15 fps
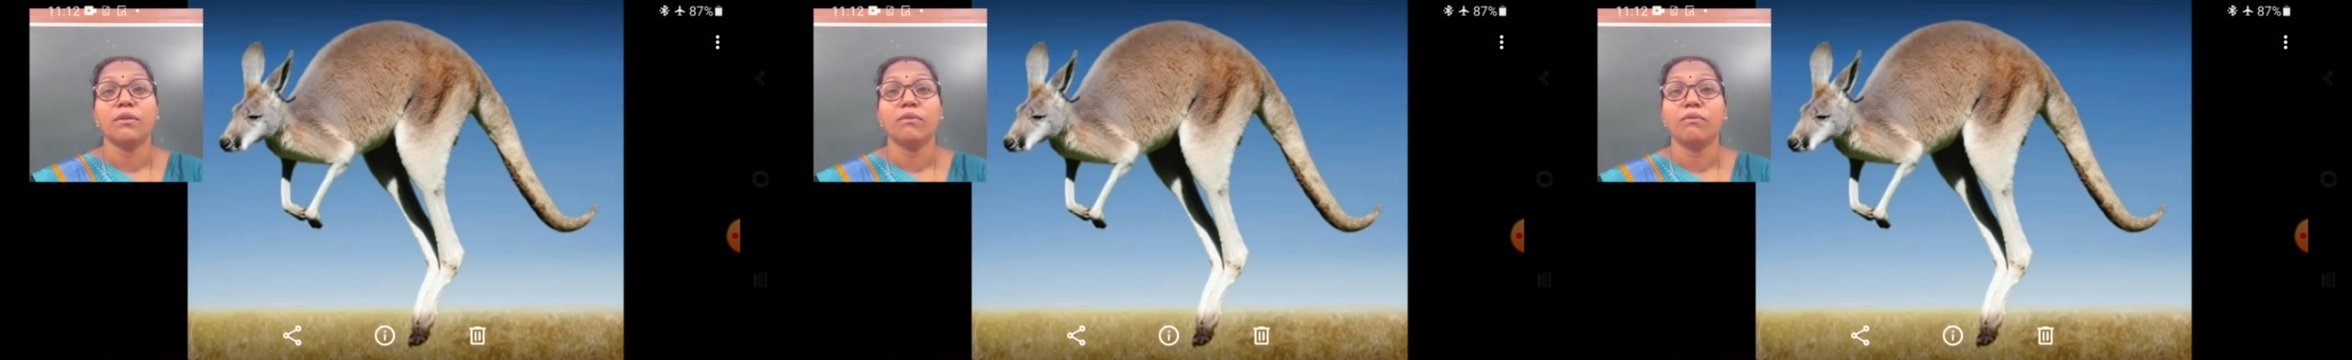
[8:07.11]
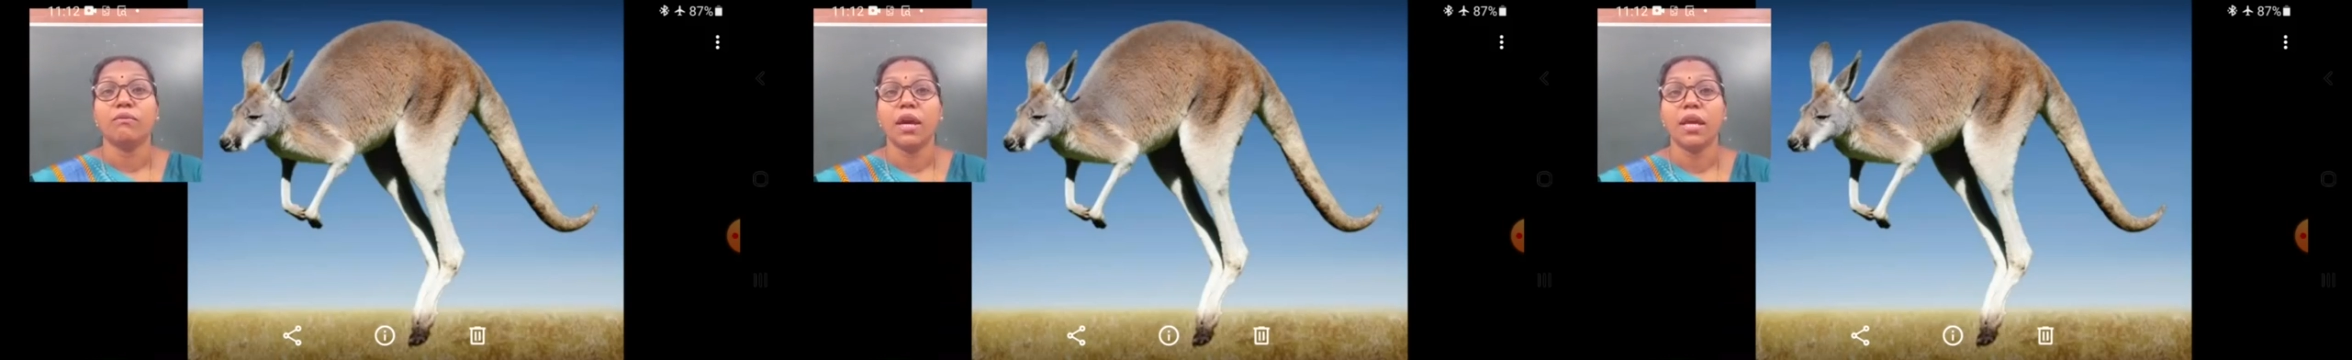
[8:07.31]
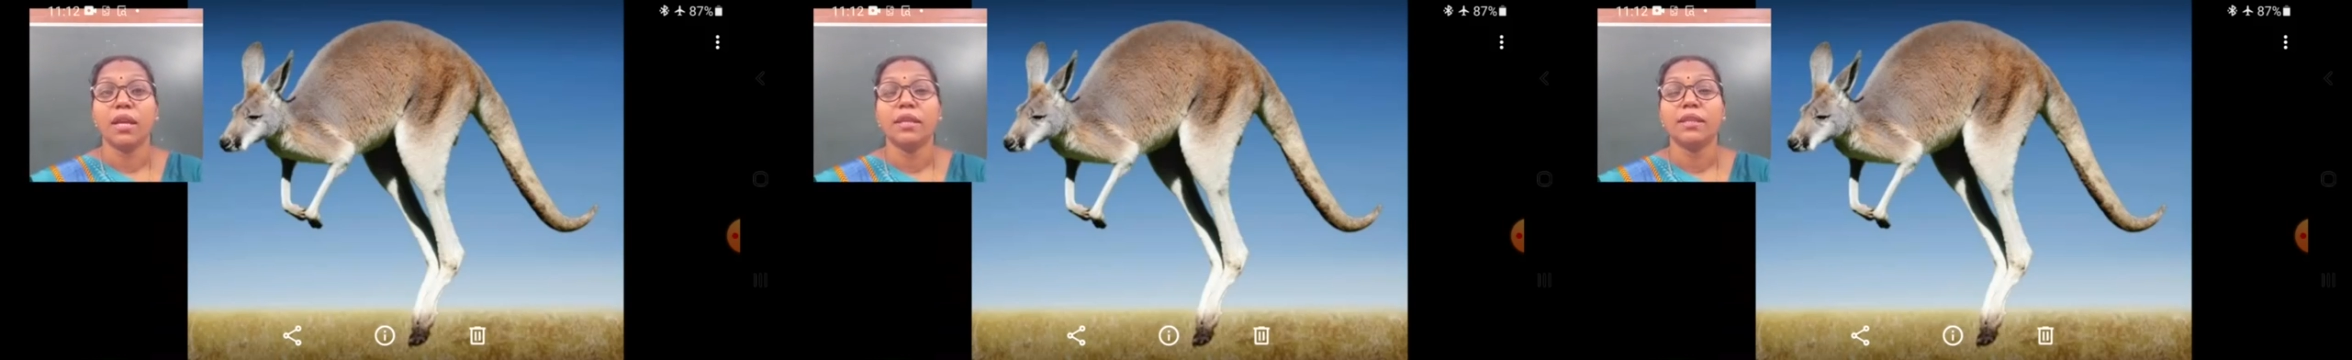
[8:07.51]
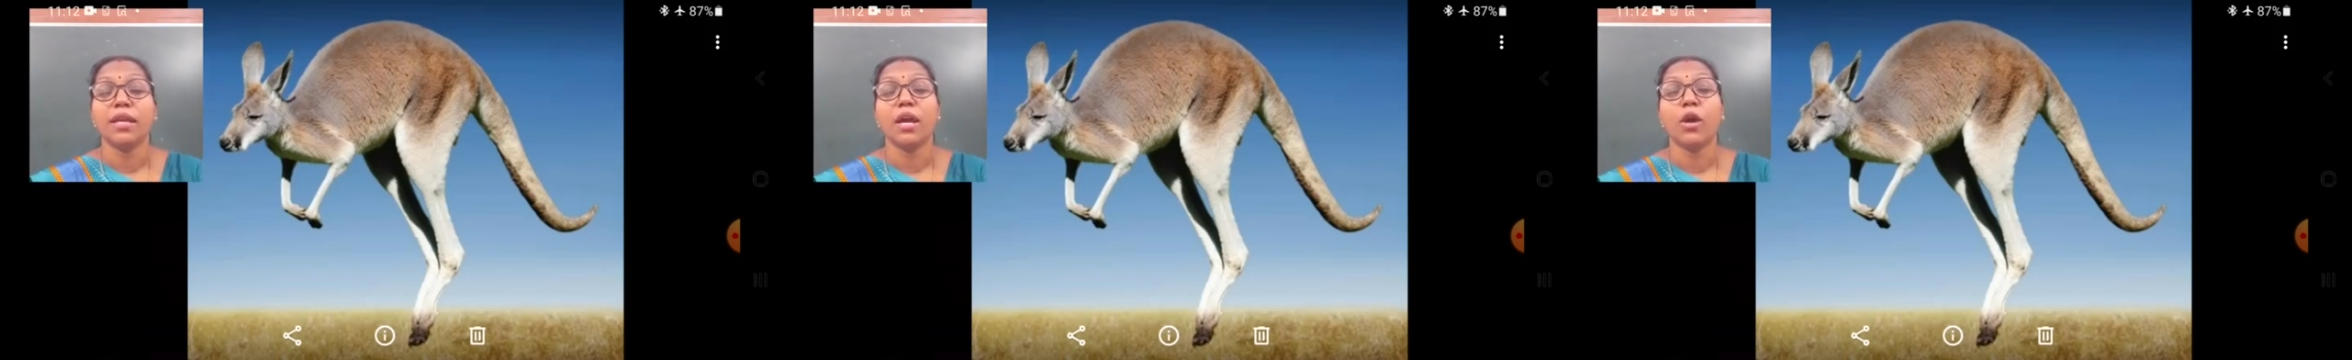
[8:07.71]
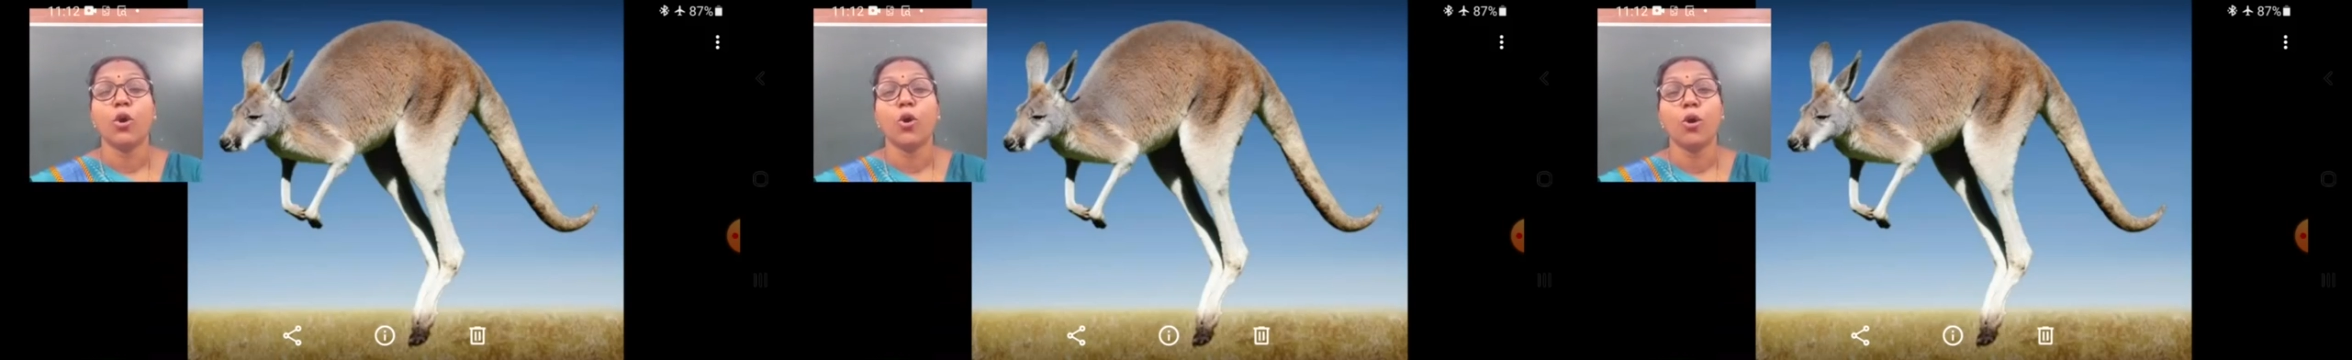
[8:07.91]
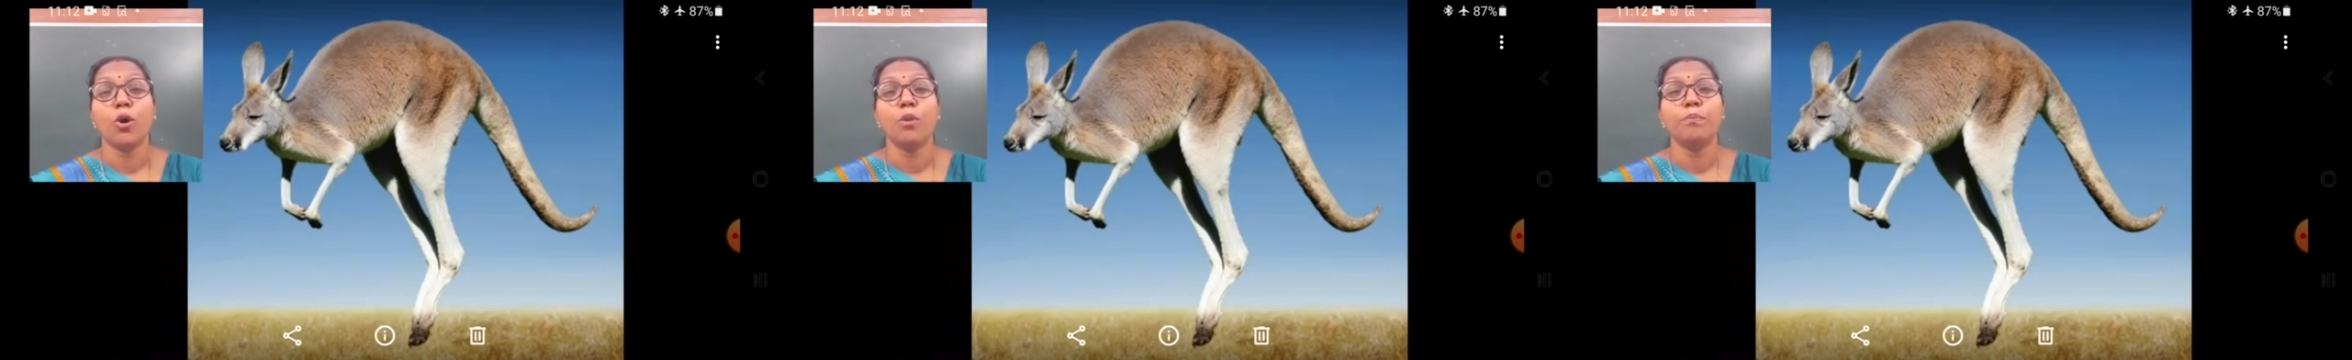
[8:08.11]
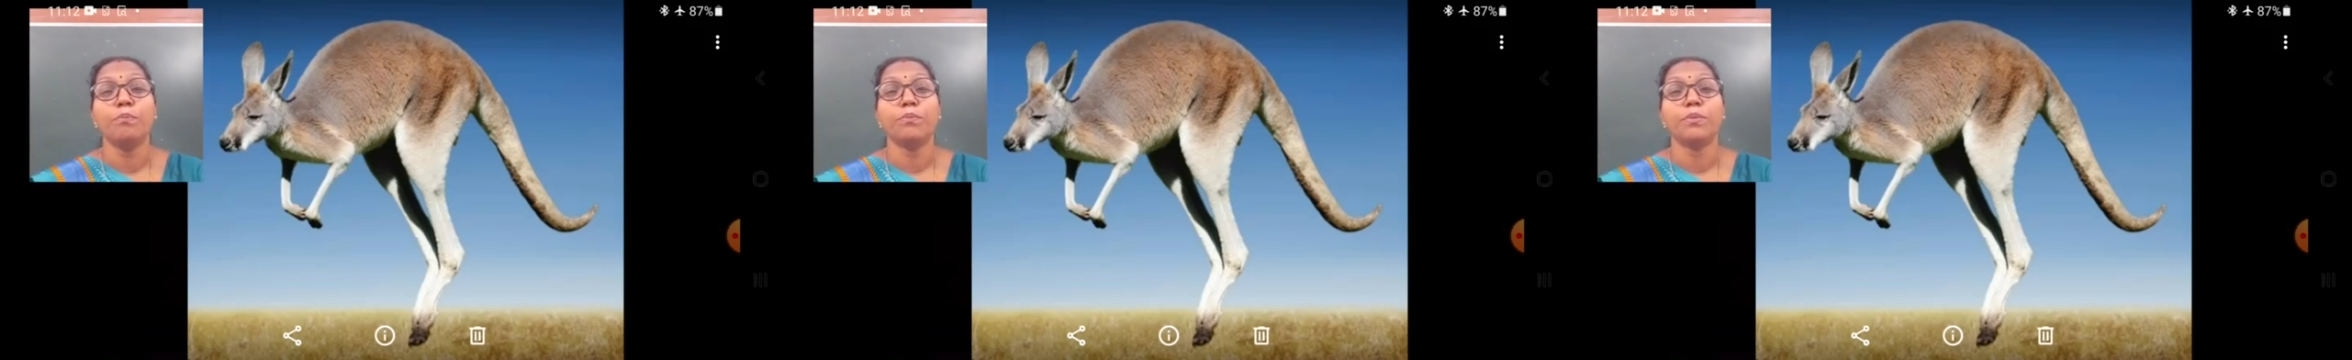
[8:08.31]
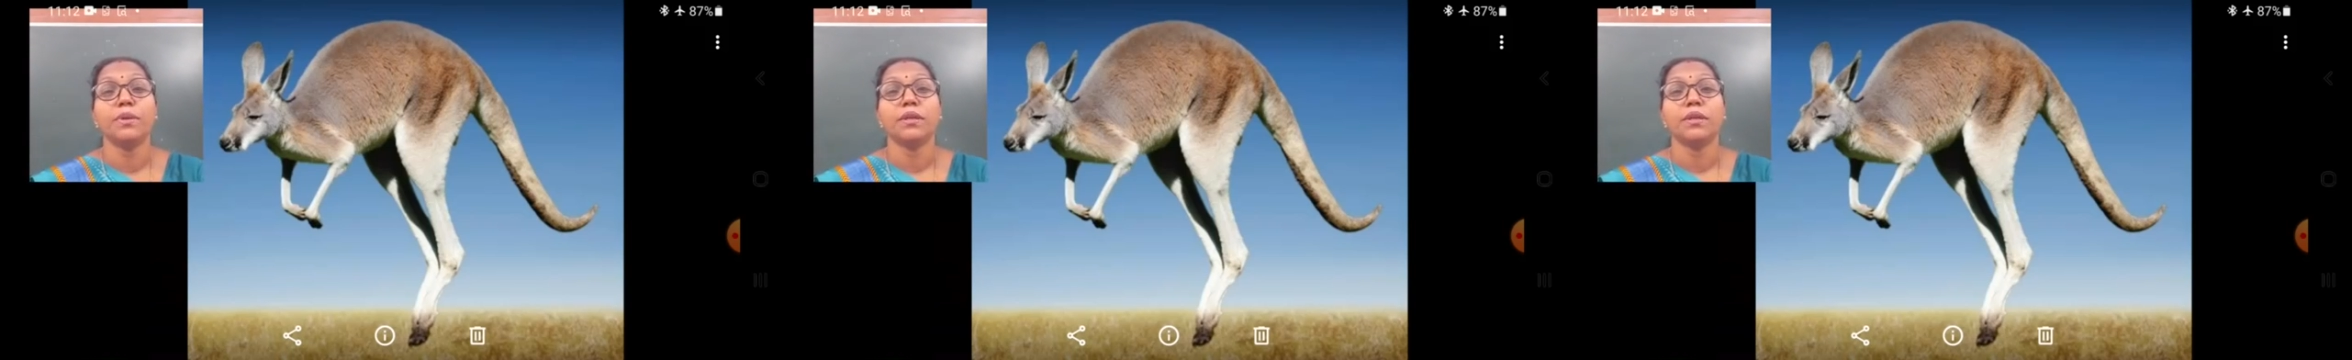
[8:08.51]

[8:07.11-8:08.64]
while they hop